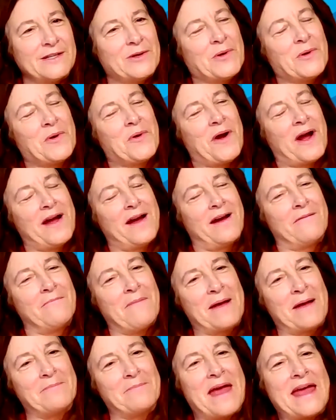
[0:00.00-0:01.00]
You know,
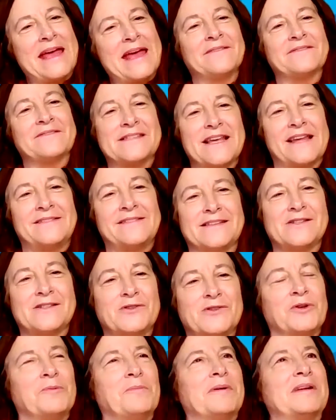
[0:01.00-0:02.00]
um, I may have said
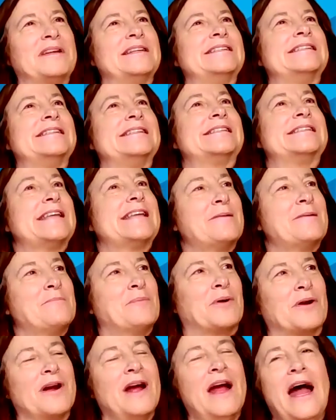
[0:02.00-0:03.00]
this to you, but in
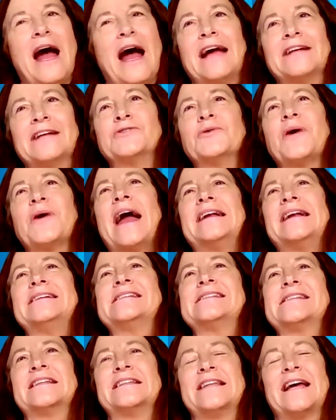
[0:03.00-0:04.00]
December, I try
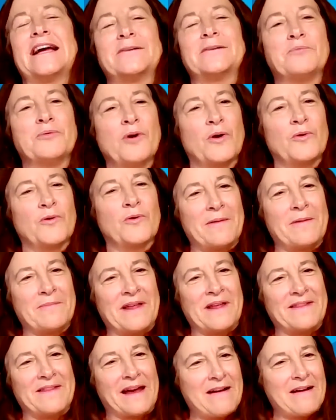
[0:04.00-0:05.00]
to select
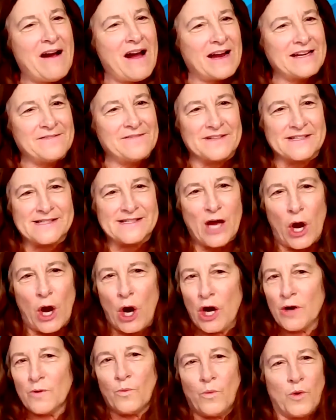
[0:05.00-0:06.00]
programming that kind of is
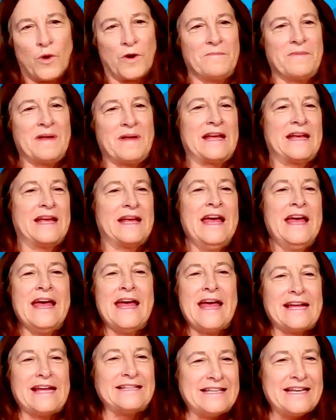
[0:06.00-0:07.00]
heartwarming
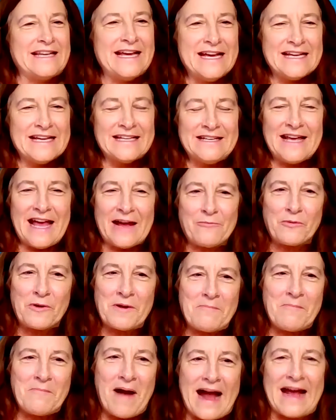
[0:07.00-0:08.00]
and it
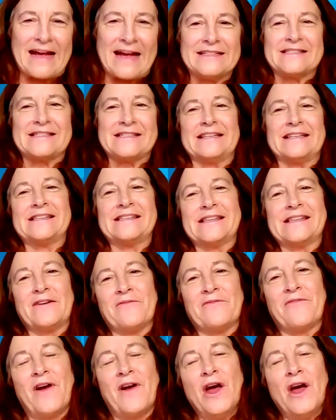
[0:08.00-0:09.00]
reminds us
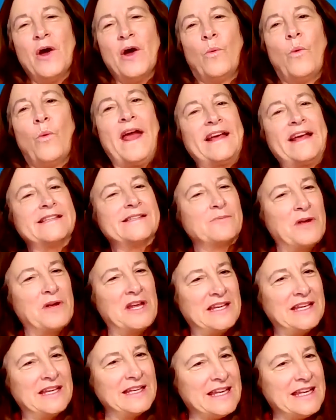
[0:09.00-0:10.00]
of ways
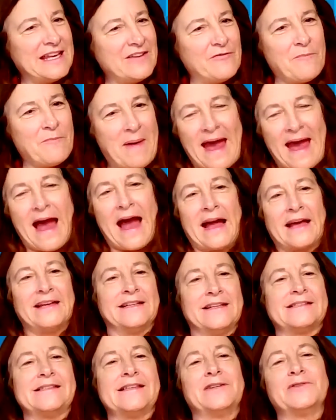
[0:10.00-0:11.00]
we can give
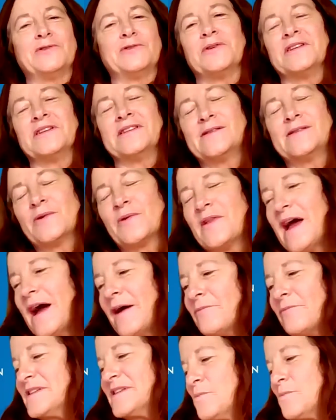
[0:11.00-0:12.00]
back, etc. And so
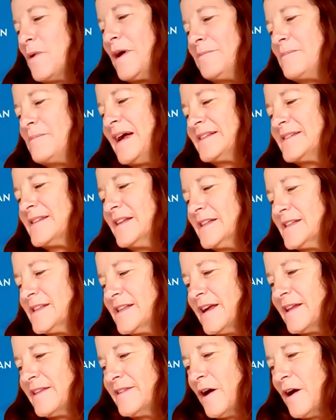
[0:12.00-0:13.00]
that was one message
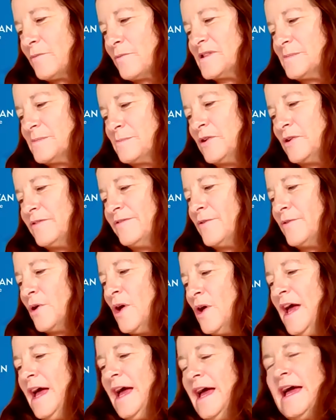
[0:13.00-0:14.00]
that I thought was
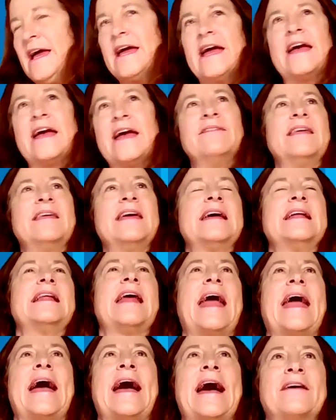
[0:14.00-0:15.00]
beautiful. And then
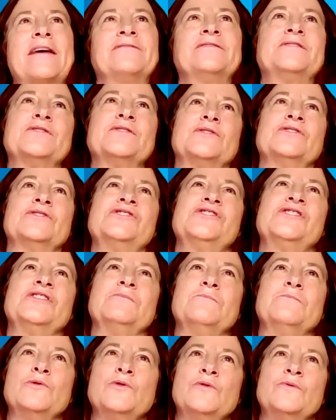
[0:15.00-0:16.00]
after
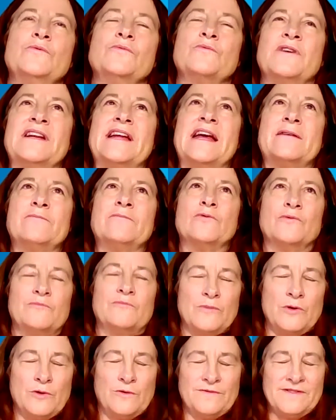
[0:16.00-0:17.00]
she moved, Renee
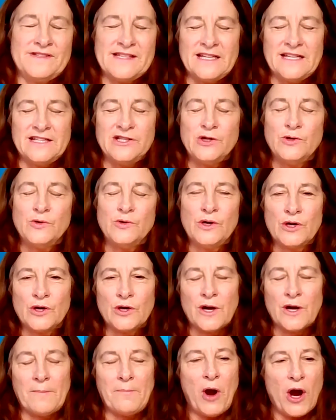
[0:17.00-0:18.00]
moves into
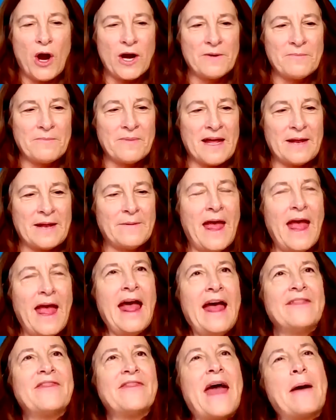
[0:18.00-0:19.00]
her apartment,
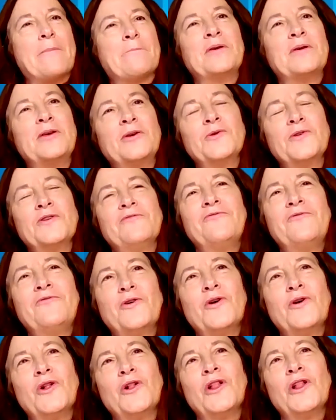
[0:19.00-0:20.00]
that
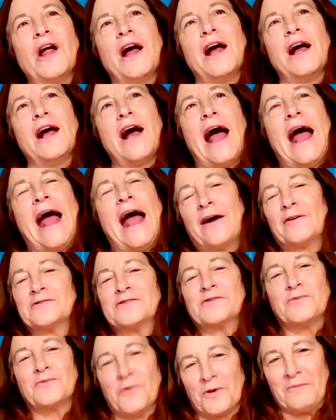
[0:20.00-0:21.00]
beautiful
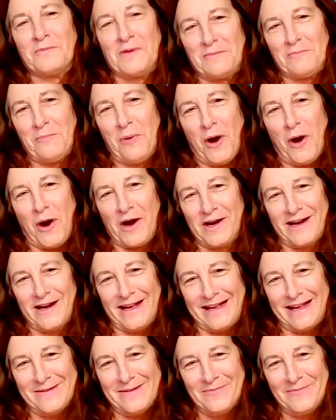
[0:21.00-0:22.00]
housewarming
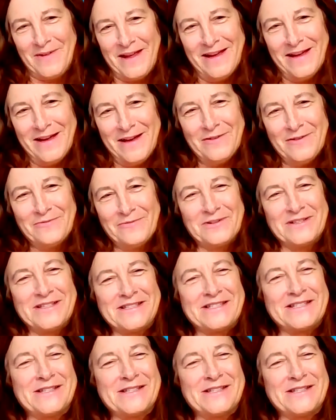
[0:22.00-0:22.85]
party. Mm-hmm.